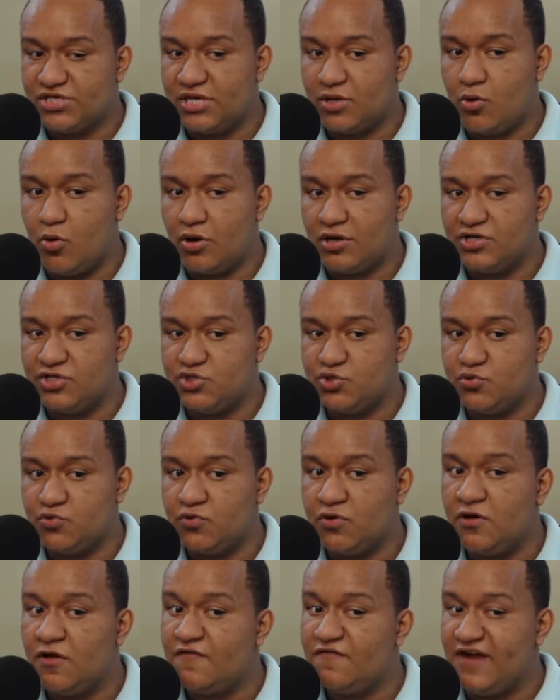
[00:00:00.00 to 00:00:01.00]
according to
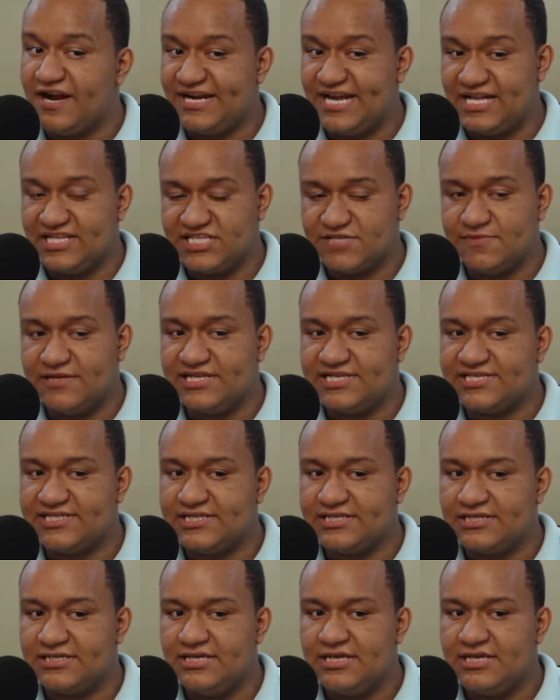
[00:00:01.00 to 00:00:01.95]
finance minister.